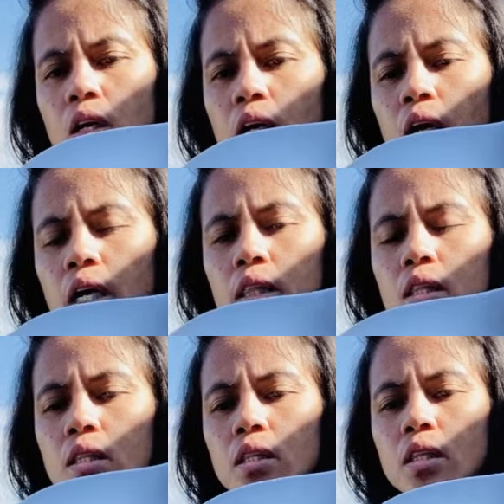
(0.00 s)
cut
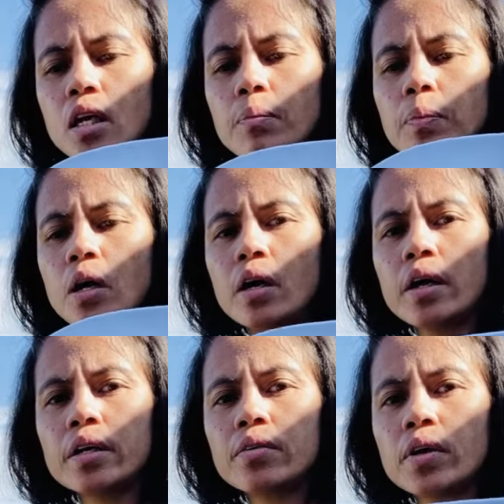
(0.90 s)
that
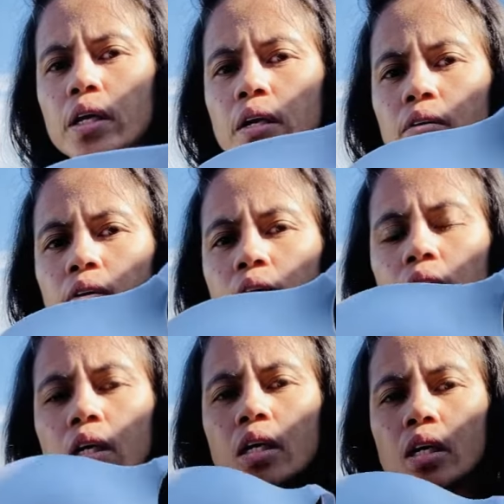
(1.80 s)
part right here,
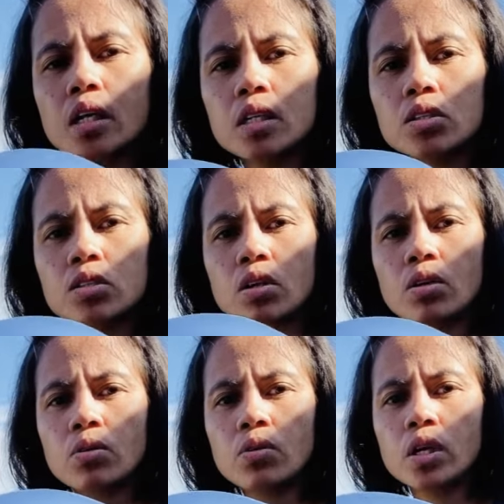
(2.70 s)
and
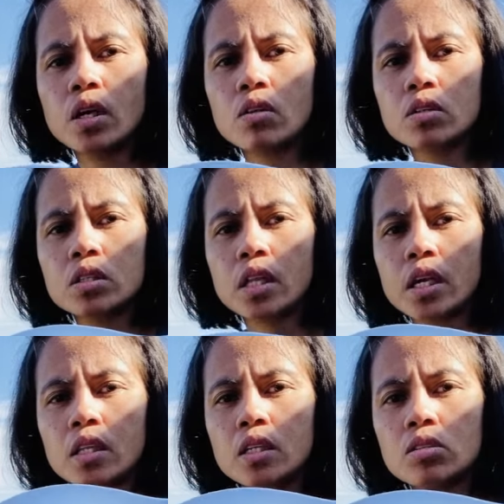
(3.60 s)
so it looks
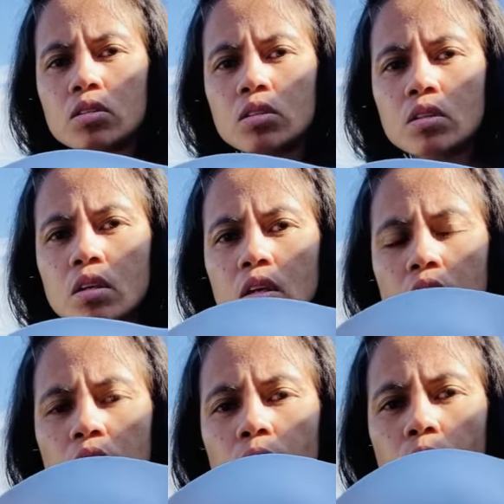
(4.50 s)
like this.
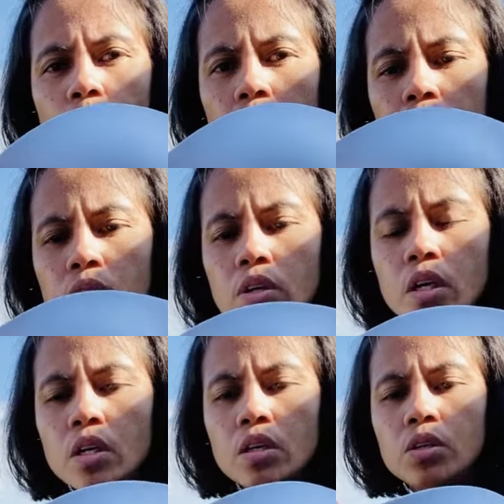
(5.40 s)
What you're
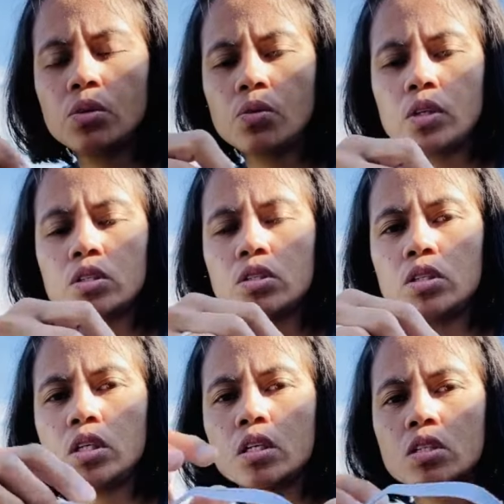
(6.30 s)
gonna do is
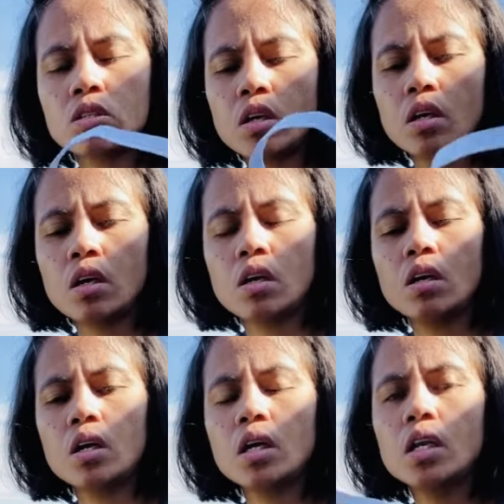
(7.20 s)
just
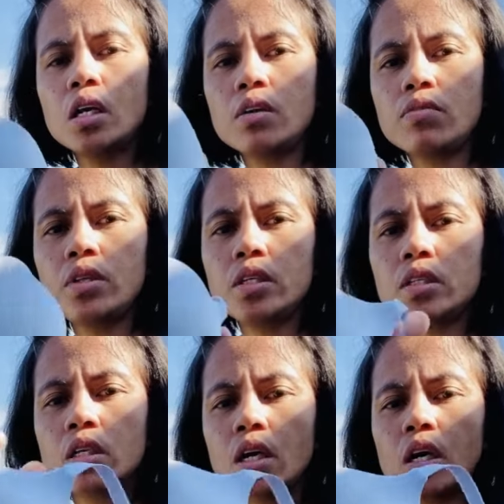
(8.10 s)
leave
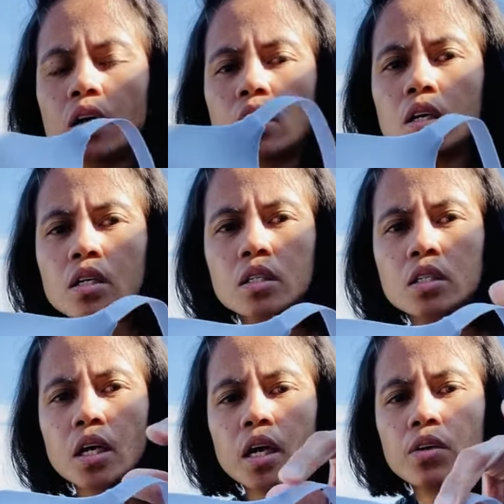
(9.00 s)
this
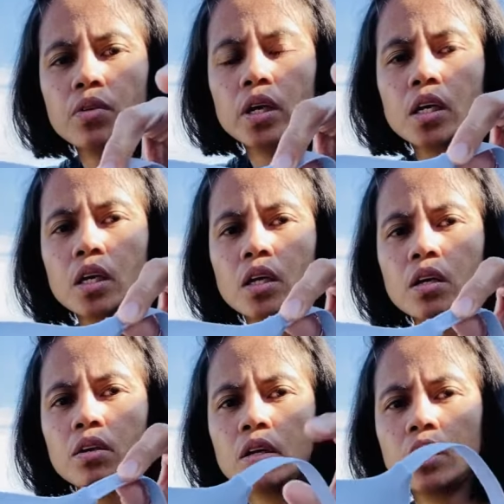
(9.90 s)
side right
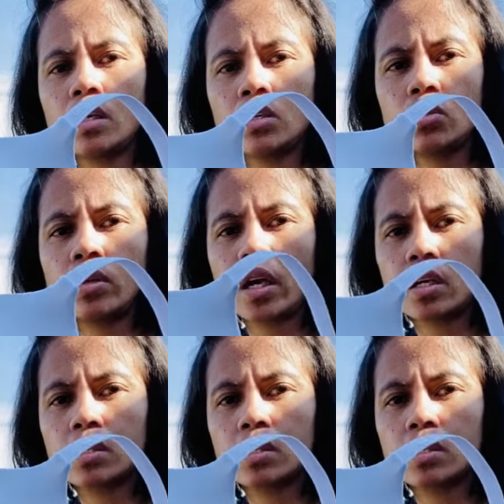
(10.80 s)
here and connect